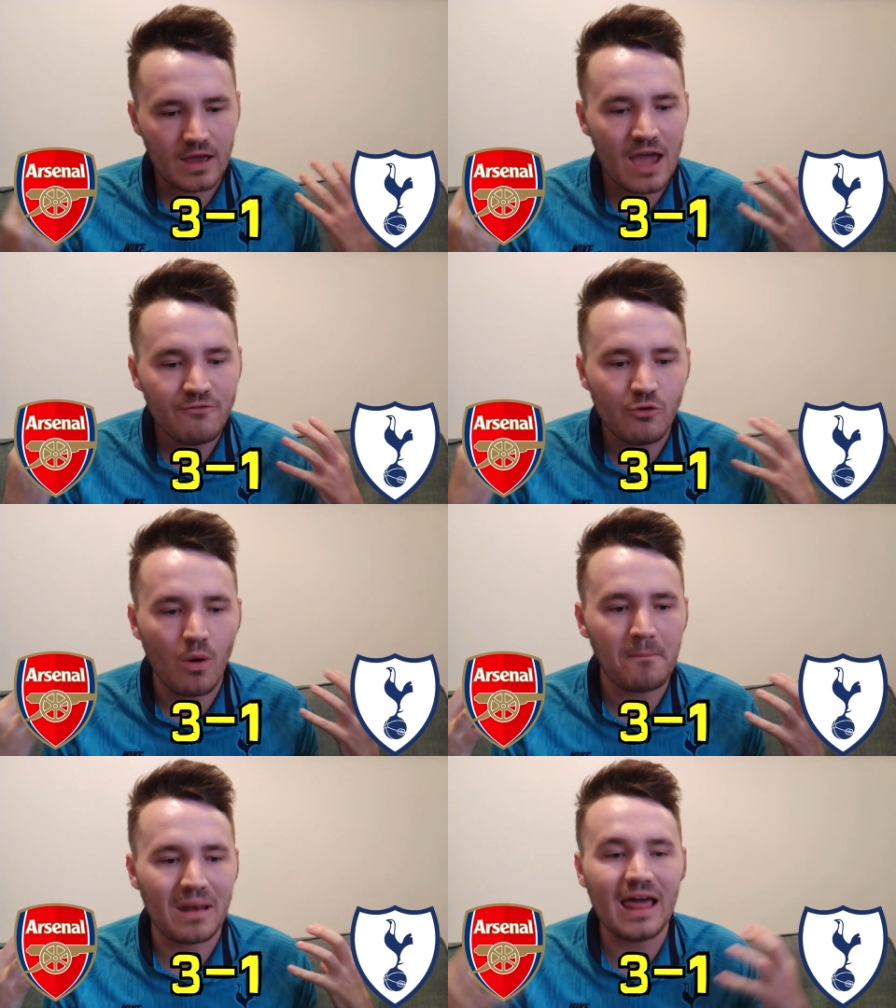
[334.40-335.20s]

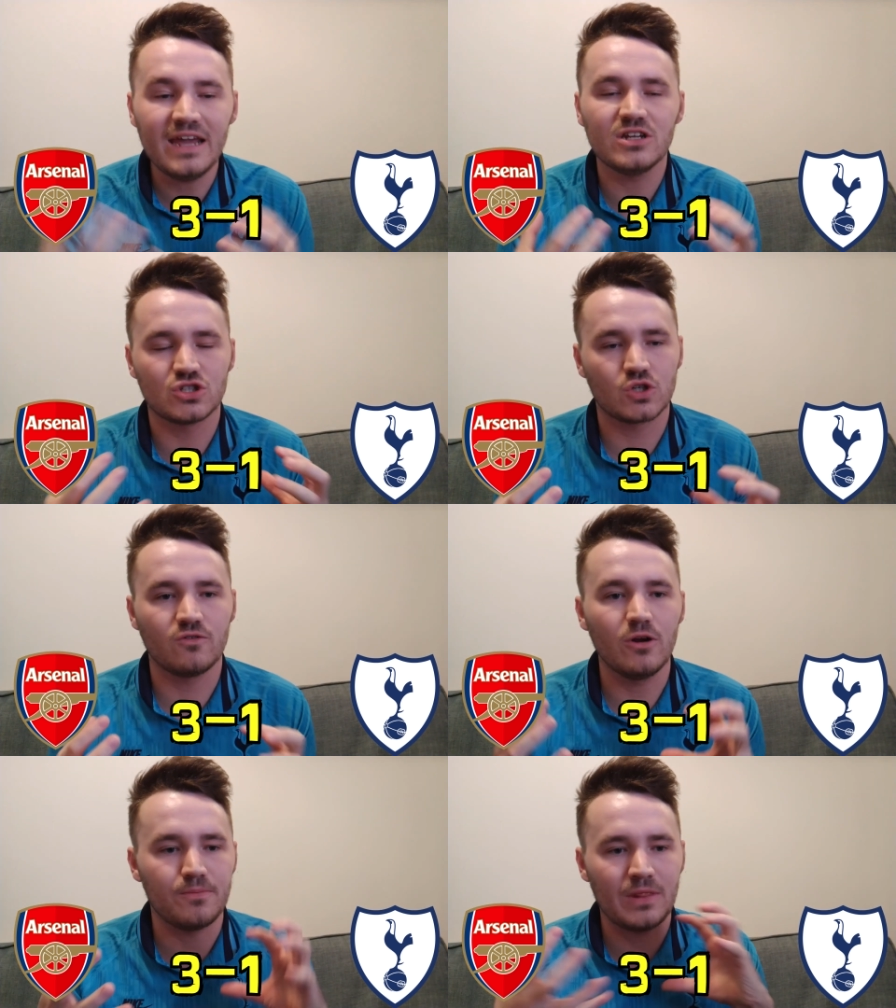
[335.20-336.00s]
everyone played as a
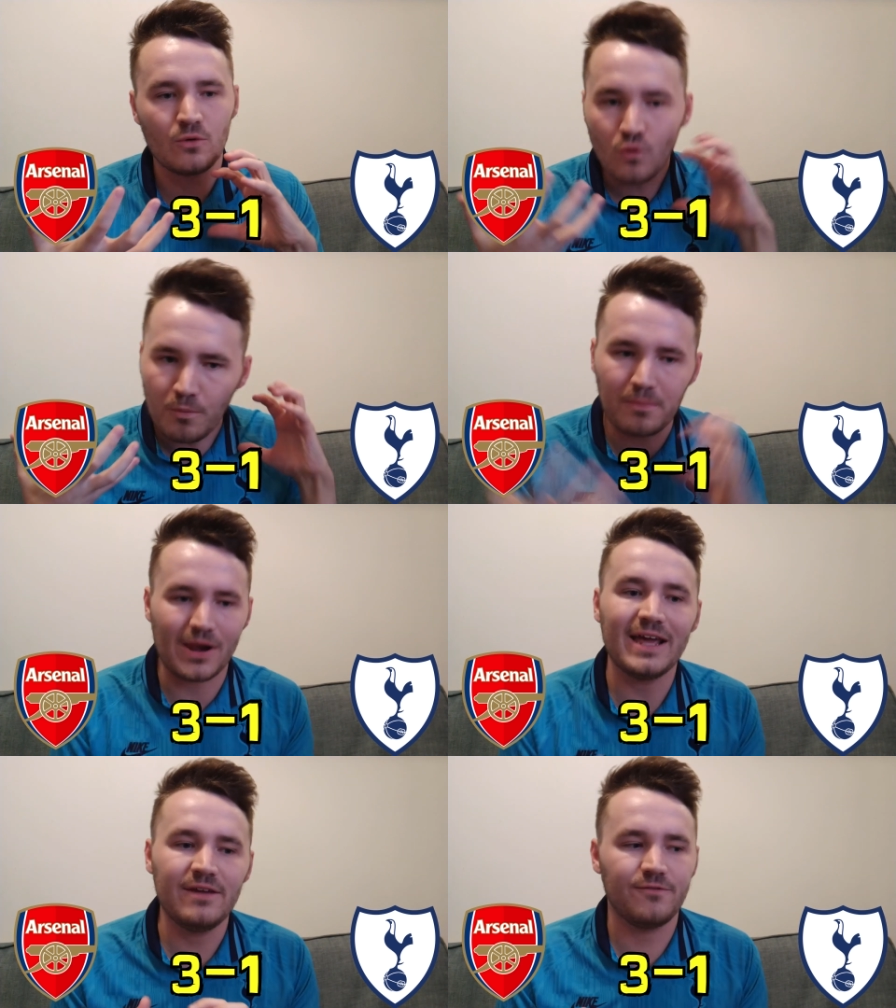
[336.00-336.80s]
group and they're all
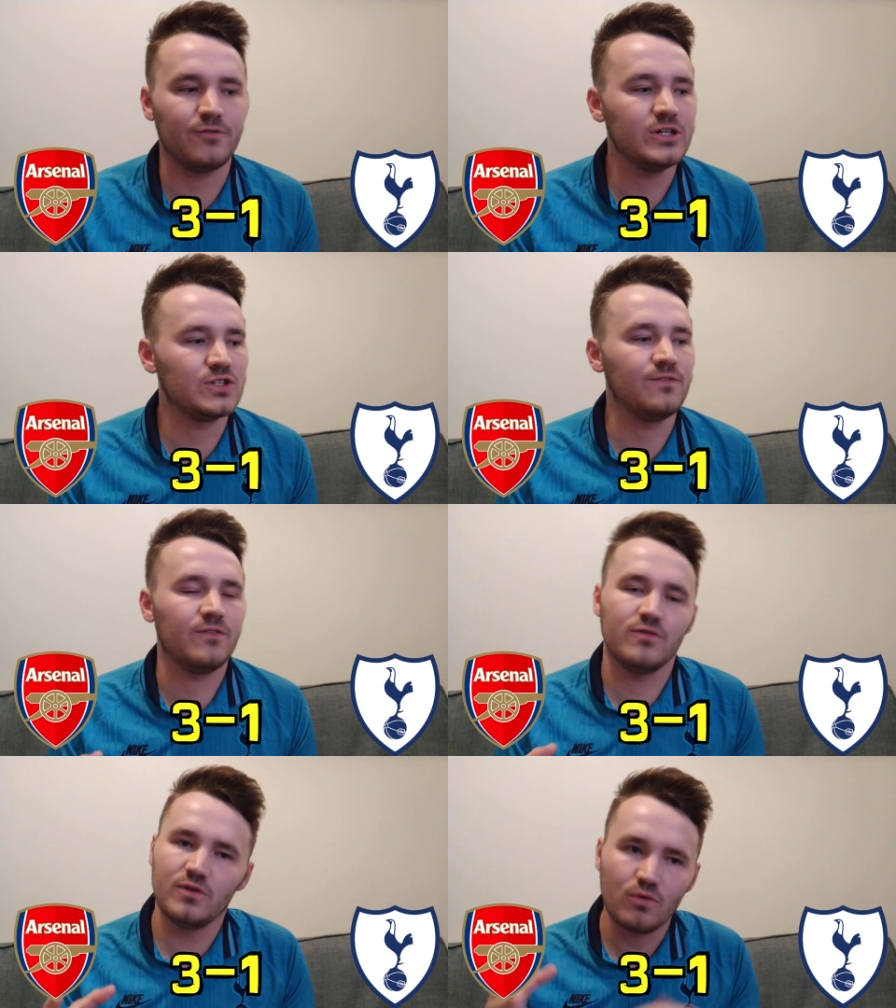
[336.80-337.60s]
playing for each
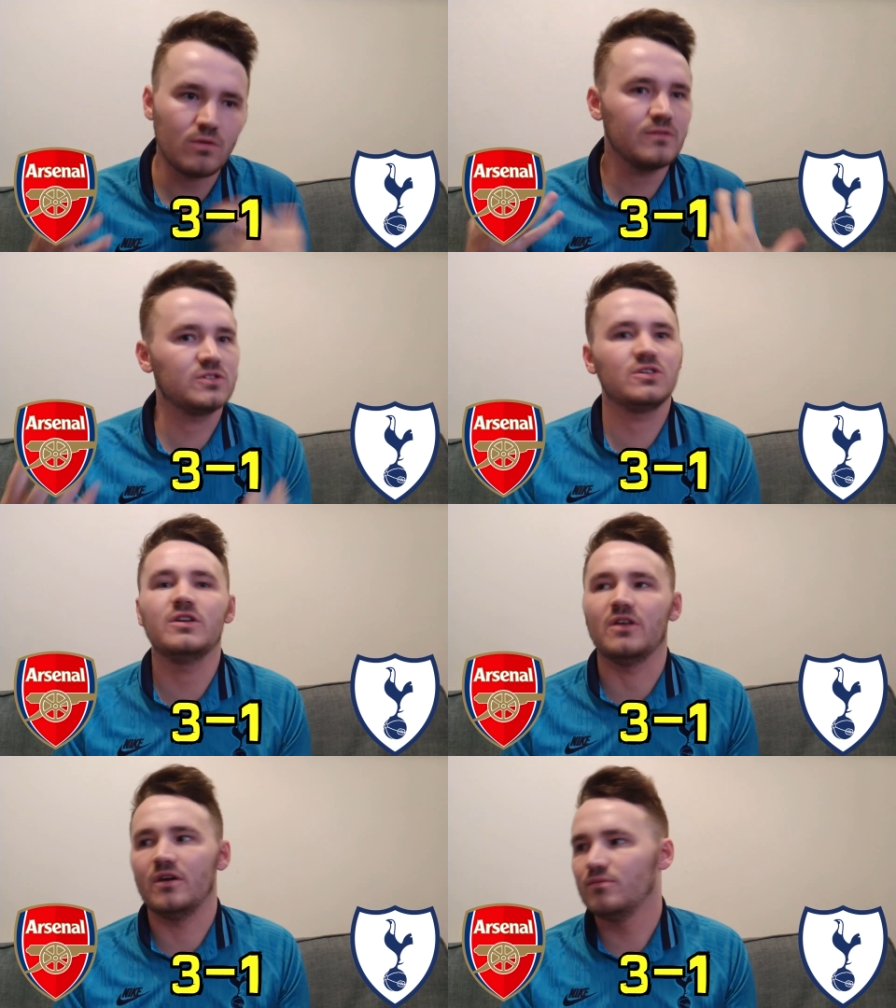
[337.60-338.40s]
other. And all of a
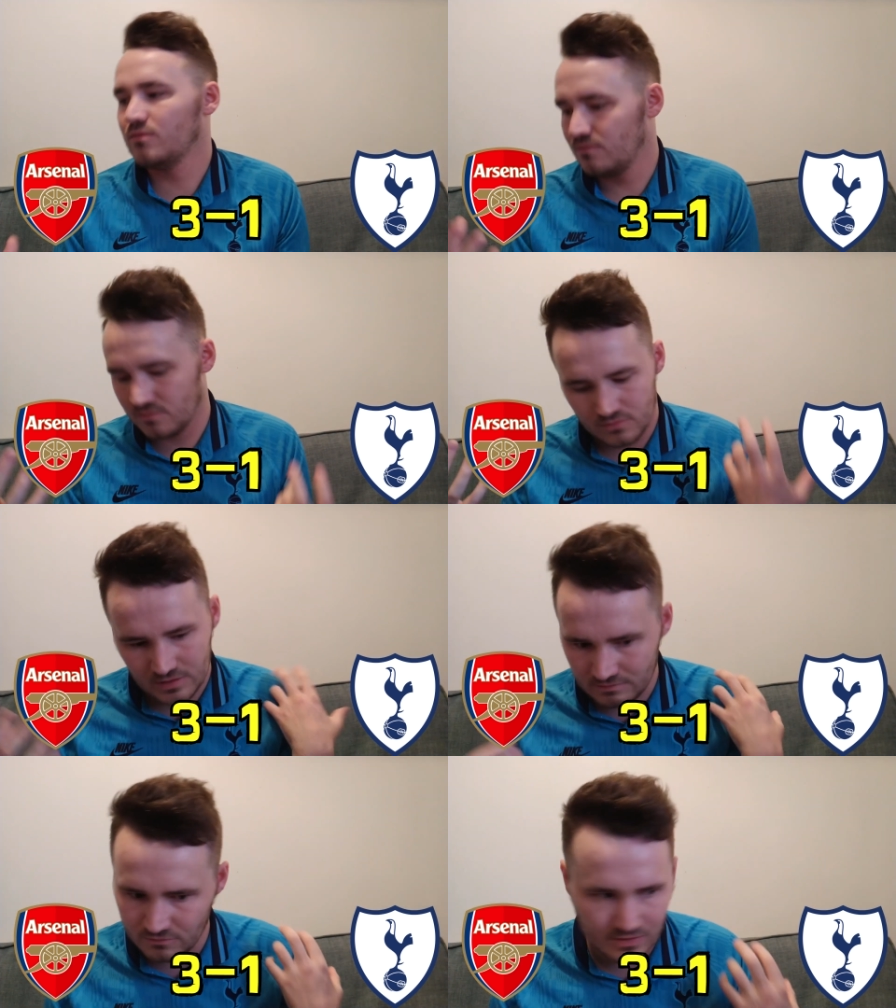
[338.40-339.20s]
sudden,
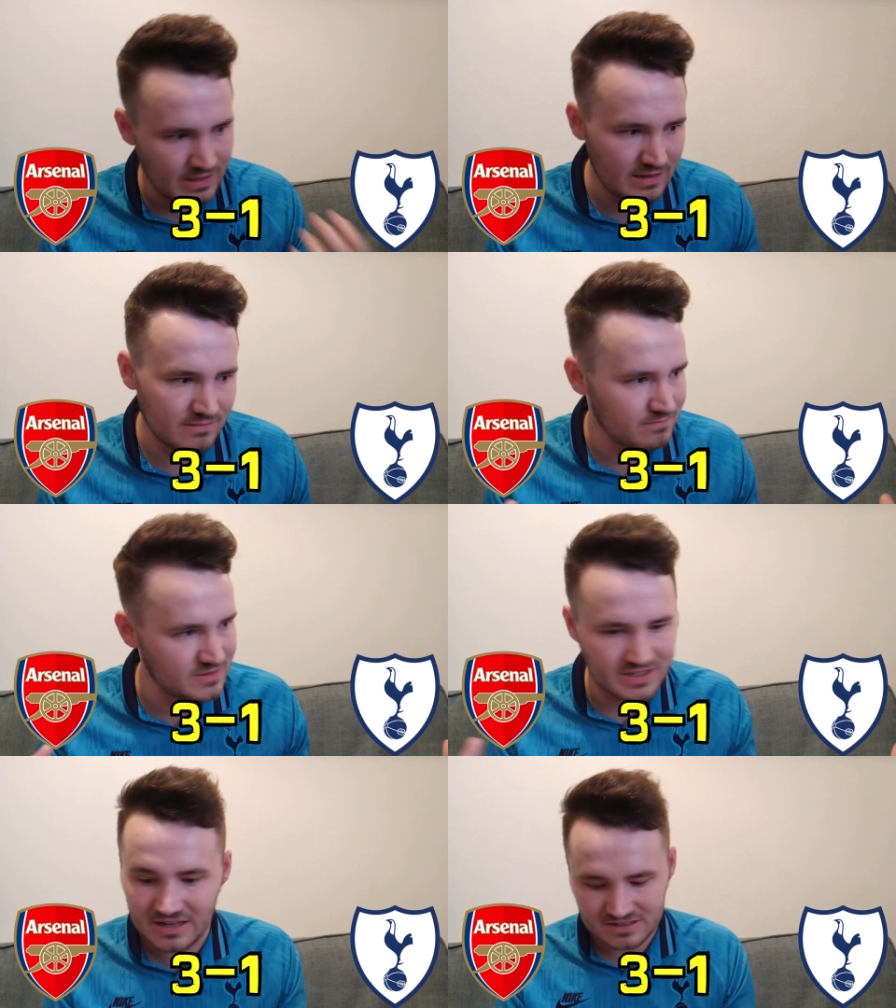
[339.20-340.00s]
within
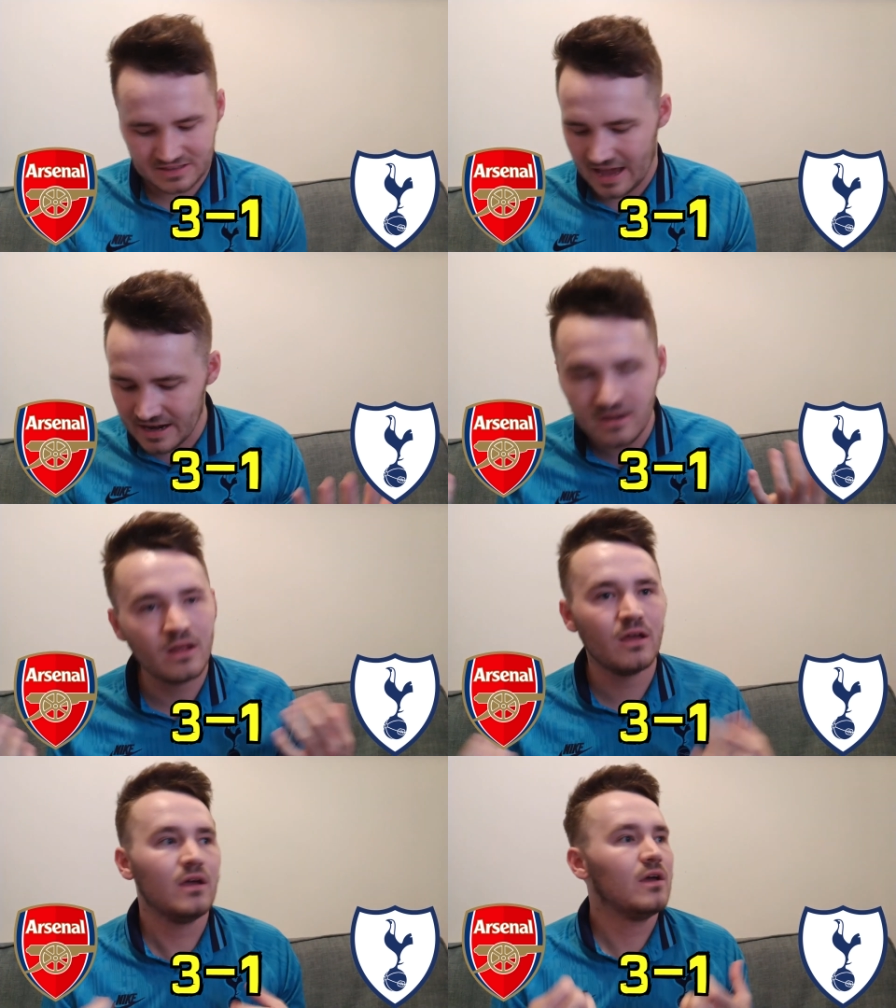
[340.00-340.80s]
since then,